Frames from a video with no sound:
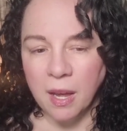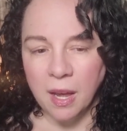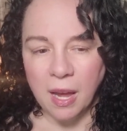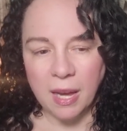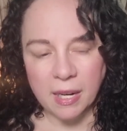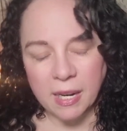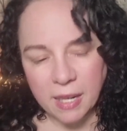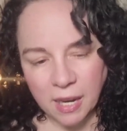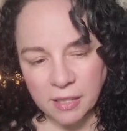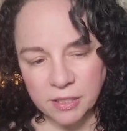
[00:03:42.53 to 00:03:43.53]
And I
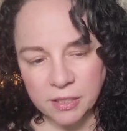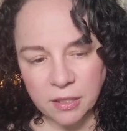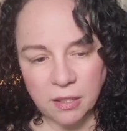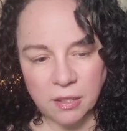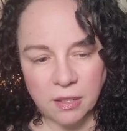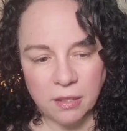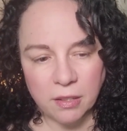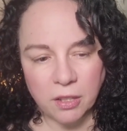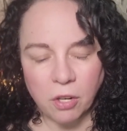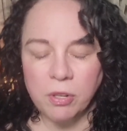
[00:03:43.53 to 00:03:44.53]
guess,
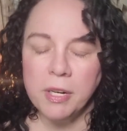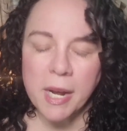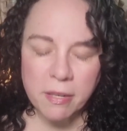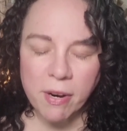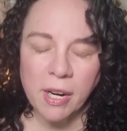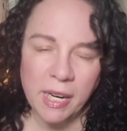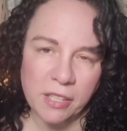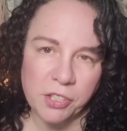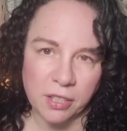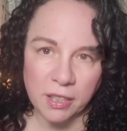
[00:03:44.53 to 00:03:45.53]
none of our hands are
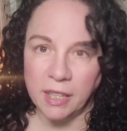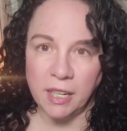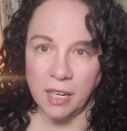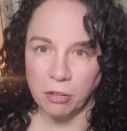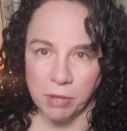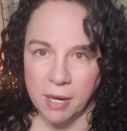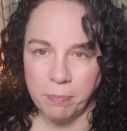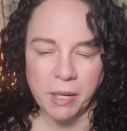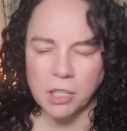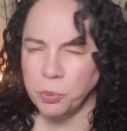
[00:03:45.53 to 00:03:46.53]
clean here, right?
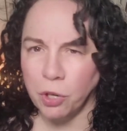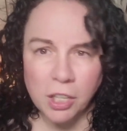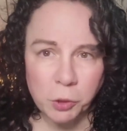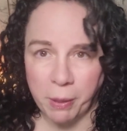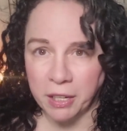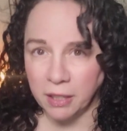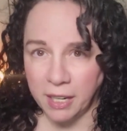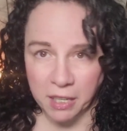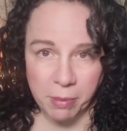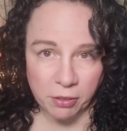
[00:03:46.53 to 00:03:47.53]
Because we're all speculating
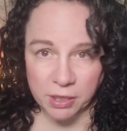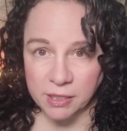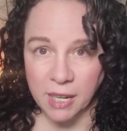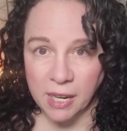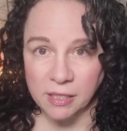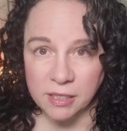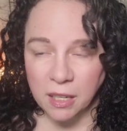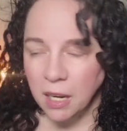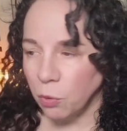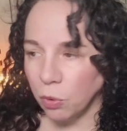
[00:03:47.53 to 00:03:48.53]
about this case.
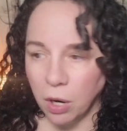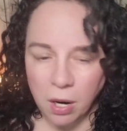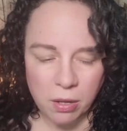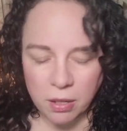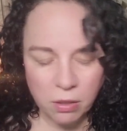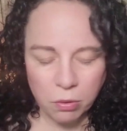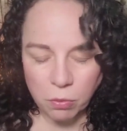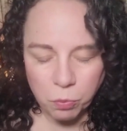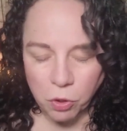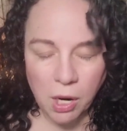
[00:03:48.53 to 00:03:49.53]

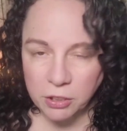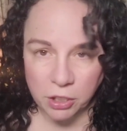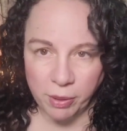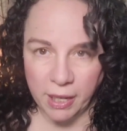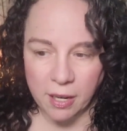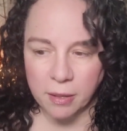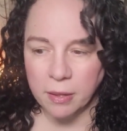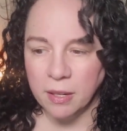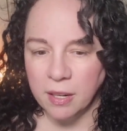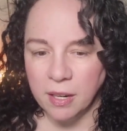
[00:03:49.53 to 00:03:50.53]
We're all doing it.
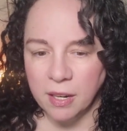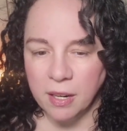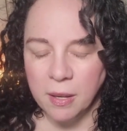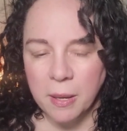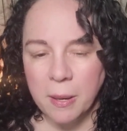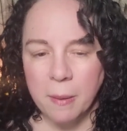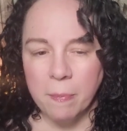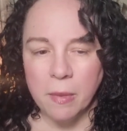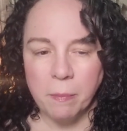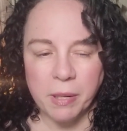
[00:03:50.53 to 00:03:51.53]

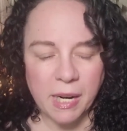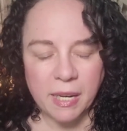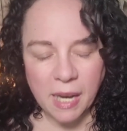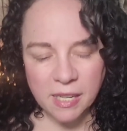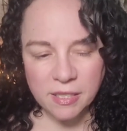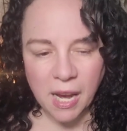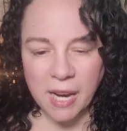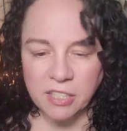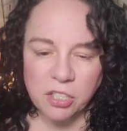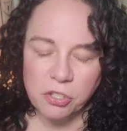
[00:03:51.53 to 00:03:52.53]
But I guess I
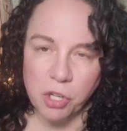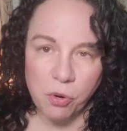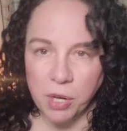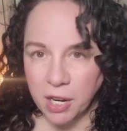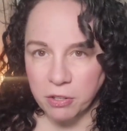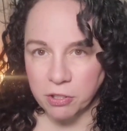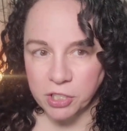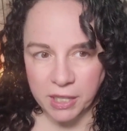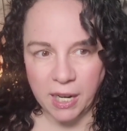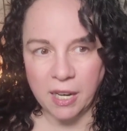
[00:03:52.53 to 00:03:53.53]
just don't
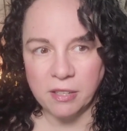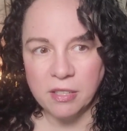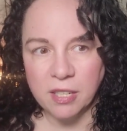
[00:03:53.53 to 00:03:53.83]
understand,